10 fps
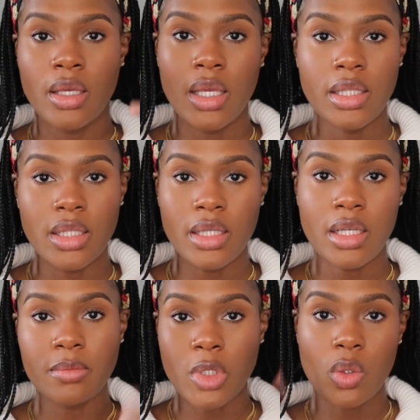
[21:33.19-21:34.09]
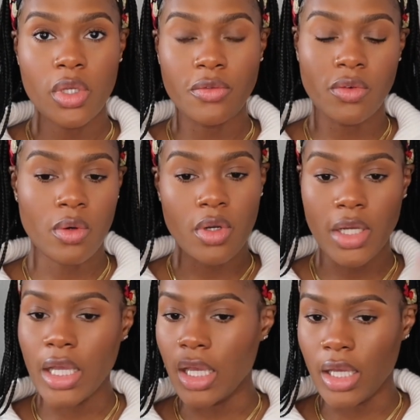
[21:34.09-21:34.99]
And then I'm going for
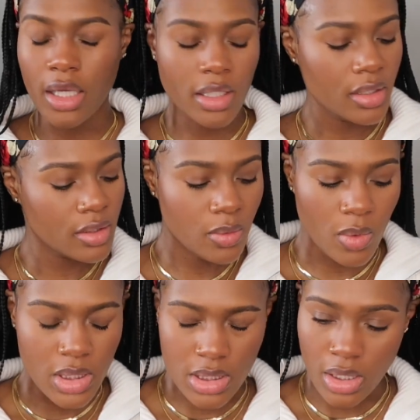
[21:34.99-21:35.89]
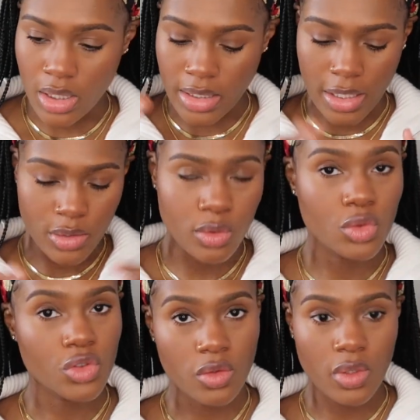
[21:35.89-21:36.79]
once again, that
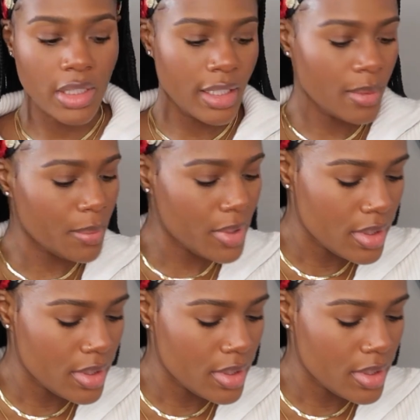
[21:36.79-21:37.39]
neutral lip.